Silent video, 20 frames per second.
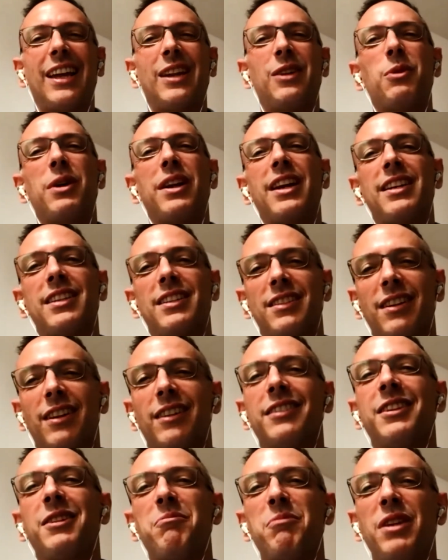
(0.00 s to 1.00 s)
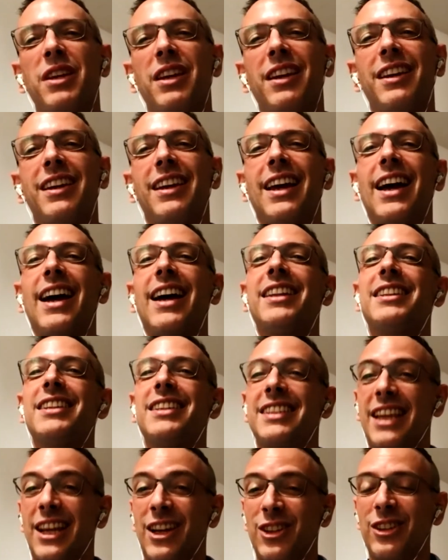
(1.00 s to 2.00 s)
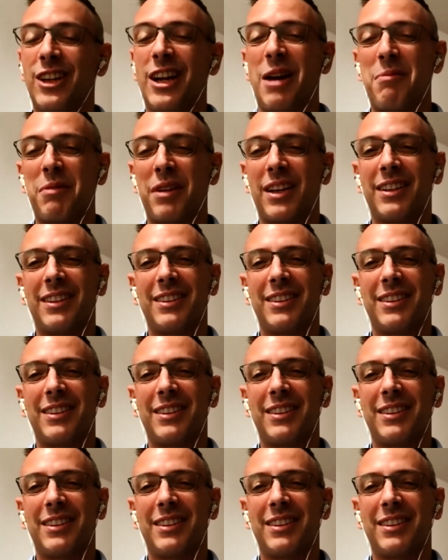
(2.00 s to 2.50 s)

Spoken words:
And when I started MBA, I had the second coming.